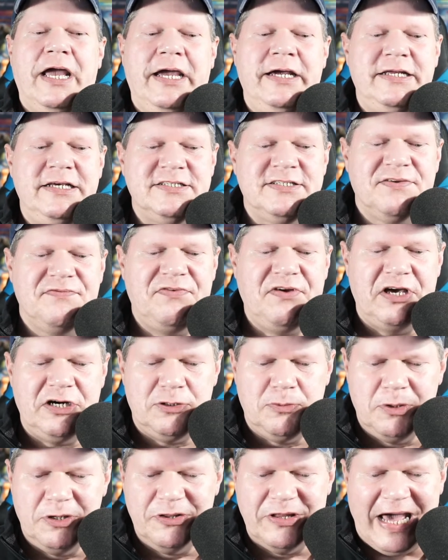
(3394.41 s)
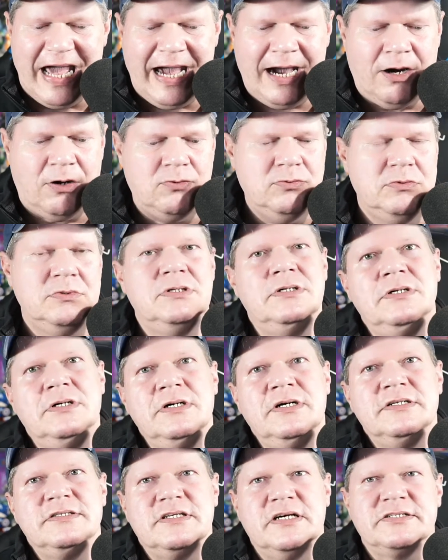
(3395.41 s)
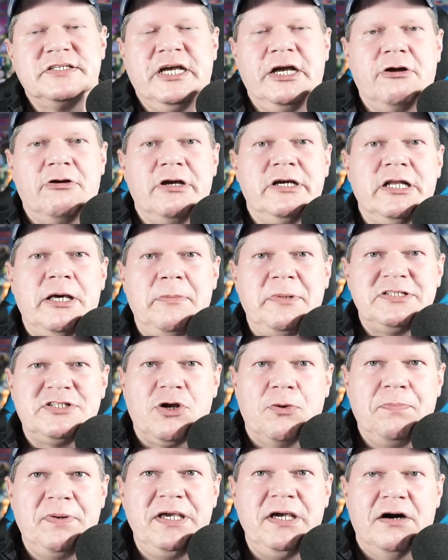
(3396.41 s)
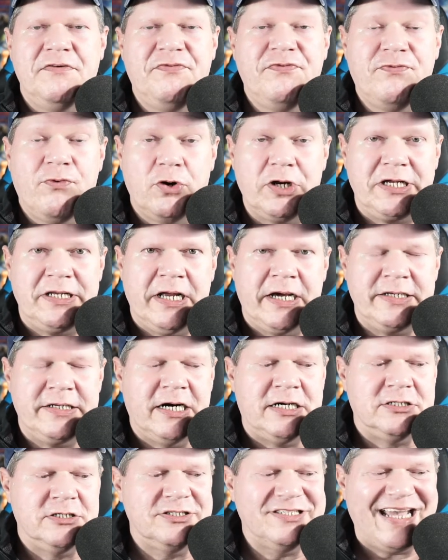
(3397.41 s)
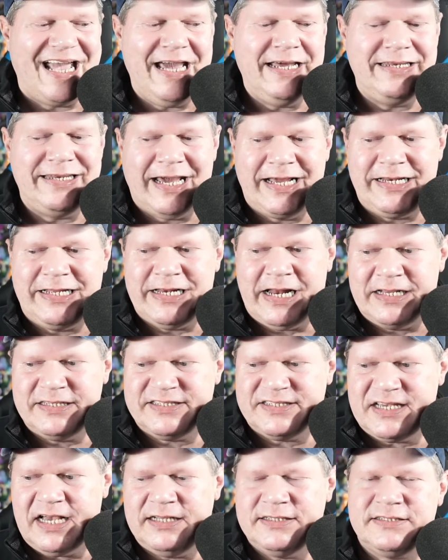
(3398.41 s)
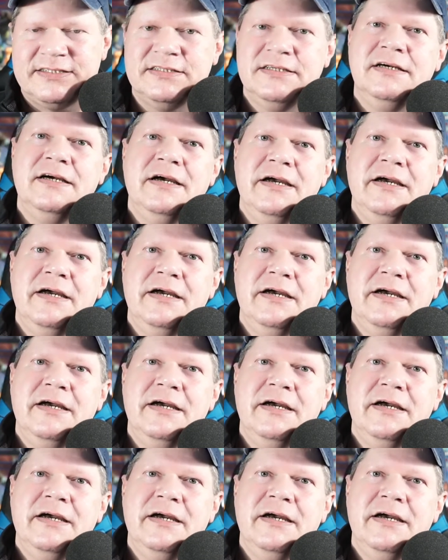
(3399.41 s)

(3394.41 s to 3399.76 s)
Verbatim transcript: It is available now, does carry an MSRP of $49.99.